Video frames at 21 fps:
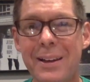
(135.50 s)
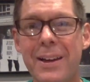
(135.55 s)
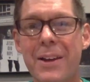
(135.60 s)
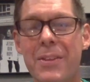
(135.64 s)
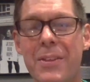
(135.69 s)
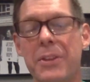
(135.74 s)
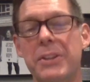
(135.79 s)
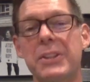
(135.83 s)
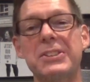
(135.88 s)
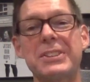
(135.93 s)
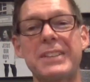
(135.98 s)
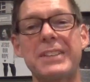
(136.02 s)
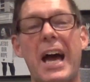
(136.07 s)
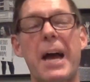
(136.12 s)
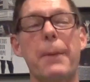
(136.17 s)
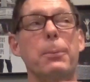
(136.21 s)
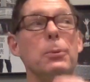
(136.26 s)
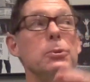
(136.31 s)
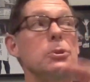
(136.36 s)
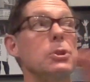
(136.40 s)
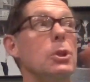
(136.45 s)
the
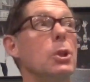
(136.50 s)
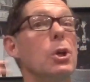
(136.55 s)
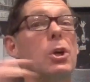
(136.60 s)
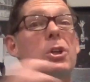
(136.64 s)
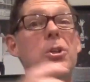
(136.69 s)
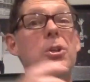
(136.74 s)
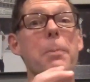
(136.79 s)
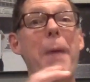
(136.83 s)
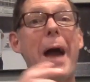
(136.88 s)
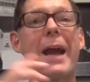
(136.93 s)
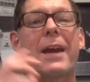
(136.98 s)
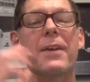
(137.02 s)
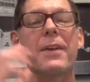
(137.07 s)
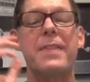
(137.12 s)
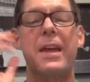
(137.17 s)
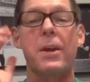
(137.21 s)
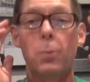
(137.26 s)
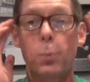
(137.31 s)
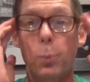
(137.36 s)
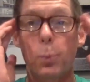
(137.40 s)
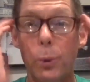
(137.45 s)
disciples look back and
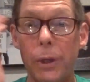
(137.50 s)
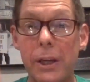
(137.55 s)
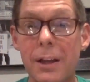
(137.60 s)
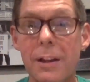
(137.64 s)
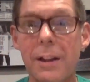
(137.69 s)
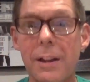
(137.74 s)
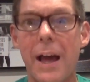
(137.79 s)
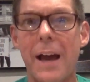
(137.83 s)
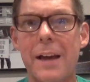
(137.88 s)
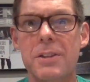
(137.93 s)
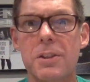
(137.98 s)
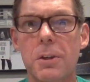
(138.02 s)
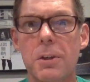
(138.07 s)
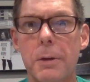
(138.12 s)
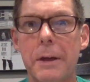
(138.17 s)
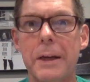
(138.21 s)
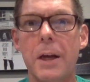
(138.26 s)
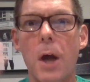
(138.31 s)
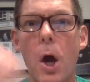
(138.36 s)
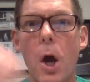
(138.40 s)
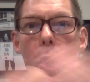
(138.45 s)
they realize, they're
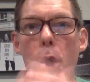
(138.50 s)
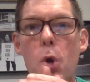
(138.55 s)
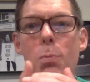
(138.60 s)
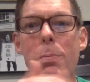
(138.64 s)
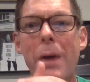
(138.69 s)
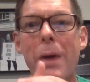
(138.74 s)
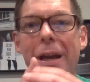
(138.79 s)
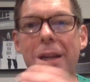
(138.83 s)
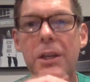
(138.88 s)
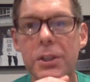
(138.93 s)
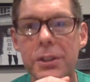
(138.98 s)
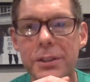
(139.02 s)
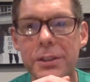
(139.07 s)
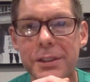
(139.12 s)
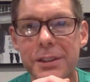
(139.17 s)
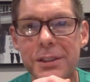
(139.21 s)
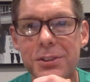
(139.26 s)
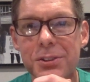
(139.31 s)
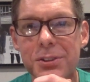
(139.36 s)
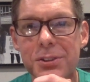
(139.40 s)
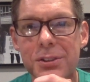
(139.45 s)
like, oh my
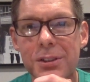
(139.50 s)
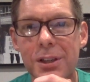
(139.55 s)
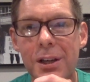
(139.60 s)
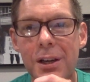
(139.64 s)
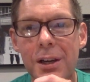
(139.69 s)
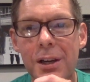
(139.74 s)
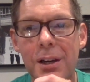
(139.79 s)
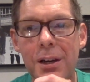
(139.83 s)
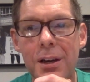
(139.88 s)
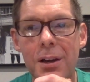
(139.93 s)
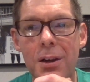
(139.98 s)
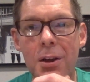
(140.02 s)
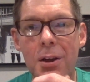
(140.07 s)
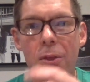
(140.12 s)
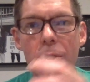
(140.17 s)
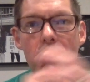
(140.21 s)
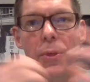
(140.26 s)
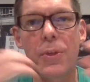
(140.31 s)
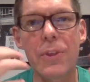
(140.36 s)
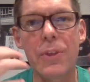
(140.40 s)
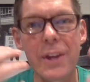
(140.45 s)
goodness,
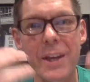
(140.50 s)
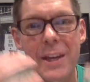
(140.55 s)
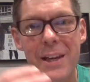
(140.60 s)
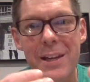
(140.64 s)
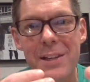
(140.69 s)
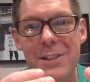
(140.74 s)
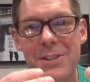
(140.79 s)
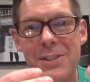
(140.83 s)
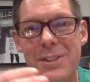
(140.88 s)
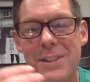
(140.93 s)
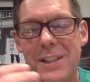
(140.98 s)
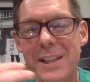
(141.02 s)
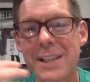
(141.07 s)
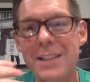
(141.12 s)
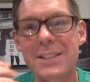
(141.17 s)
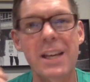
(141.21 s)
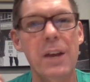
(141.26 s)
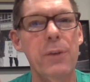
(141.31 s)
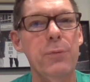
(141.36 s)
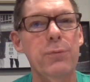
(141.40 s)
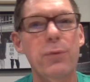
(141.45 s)
this
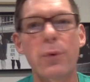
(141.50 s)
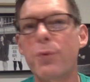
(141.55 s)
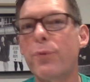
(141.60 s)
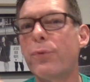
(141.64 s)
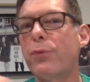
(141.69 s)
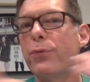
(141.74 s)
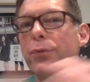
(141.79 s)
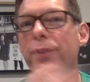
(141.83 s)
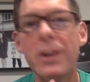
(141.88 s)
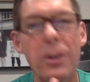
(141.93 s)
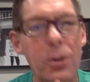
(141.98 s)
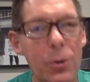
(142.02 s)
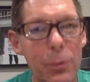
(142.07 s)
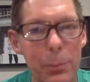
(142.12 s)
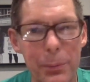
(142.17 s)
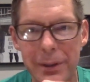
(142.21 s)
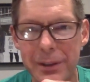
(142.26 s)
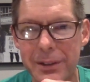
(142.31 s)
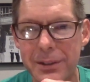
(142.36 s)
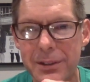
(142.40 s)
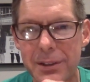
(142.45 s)
is a
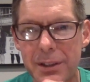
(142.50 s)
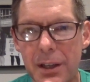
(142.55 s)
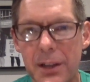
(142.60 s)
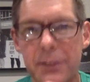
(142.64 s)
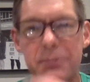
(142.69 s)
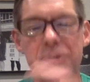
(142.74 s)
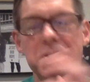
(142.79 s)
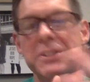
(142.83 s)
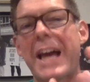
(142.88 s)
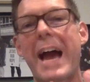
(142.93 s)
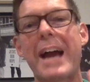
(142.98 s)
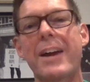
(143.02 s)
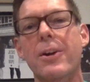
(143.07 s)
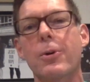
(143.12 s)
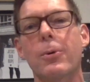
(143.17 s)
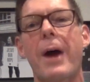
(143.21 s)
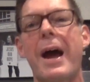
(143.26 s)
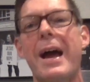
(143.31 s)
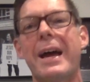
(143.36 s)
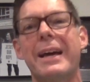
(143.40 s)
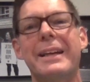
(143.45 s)
fulfillment of
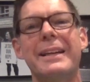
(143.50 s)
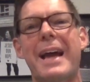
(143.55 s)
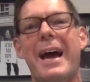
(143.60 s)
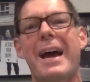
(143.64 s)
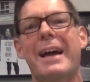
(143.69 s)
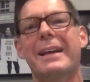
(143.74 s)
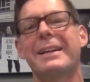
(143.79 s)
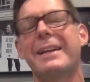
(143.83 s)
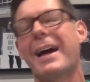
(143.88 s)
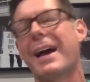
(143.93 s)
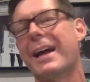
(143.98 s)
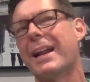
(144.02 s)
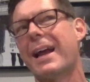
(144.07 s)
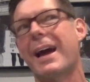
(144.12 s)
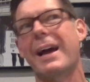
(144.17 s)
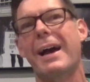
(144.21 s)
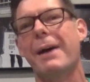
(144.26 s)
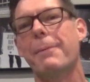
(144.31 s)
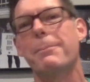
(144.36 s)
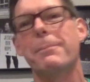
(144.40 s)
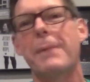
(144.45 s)
Zechariah nine nine. I,
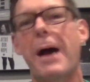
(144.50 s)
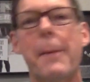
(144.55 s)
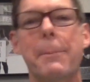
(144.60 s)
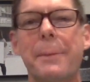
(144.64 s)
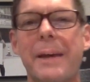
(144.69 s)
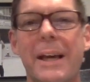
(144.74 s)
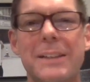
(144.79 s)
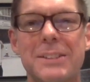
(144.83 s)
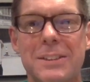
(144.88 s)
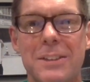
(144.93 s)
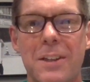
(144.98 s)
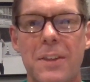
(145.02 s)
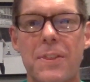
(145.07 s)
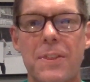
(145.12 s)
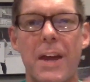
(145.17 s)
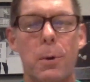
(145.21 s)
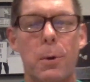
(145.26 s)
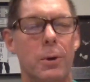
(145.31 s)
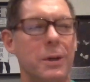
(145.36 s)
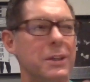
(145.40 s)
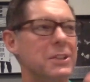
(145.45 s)
I'm, I'm guessing that
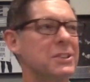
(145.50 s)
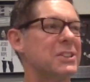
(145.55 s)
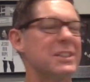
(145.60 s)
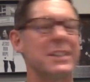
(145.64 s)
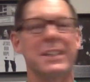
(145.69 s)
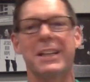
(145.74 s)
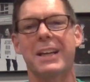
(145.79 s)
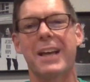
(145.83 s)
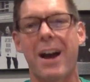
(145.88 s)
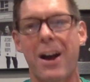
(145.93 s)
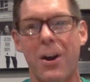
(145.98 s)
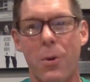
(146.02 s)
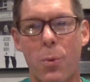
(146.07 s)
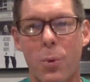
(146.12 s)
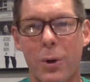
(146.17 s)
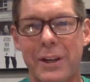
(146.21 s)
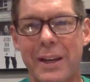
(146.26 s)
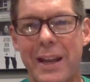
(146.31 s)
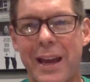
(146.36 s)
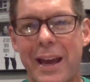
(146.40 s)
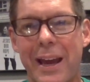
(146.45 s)
they were in synagogue
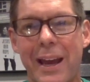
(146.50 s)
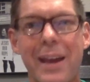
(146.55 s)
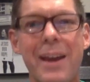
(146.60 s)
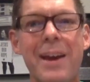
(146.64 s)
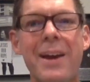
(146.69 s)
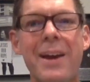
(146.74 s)
one day